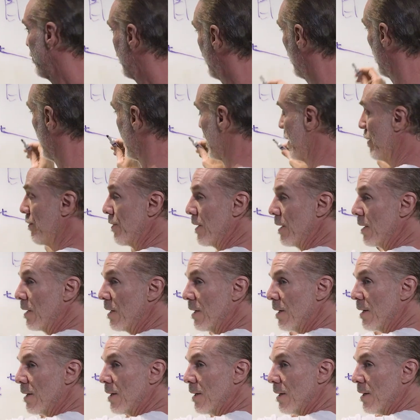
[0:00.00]
for a
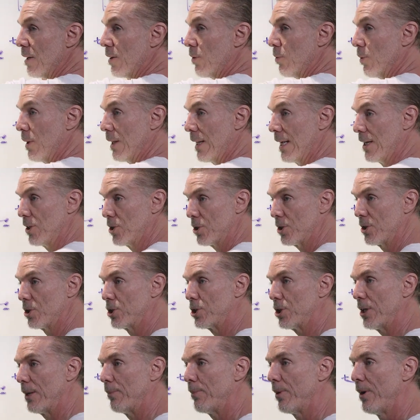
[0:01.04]
given
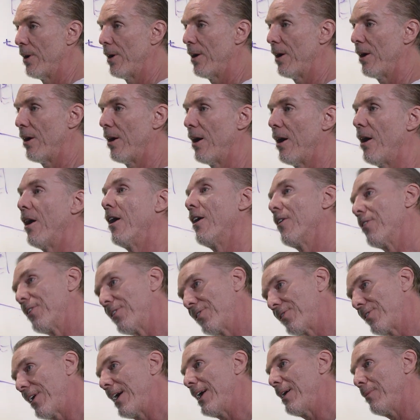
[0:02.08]
relationship are the
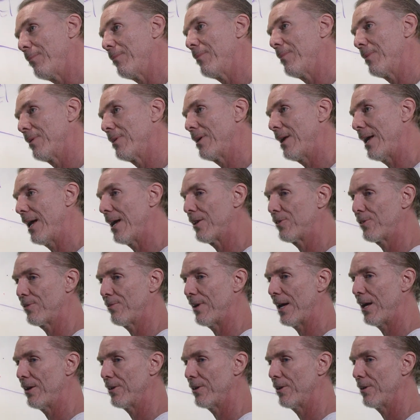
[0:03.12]
same S
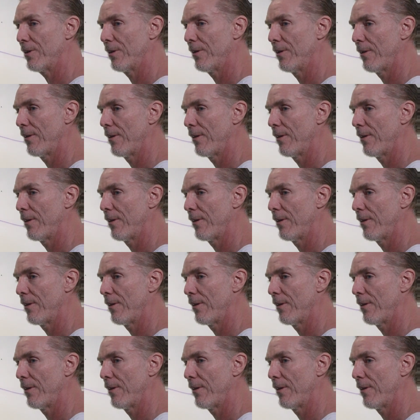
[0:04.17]
value.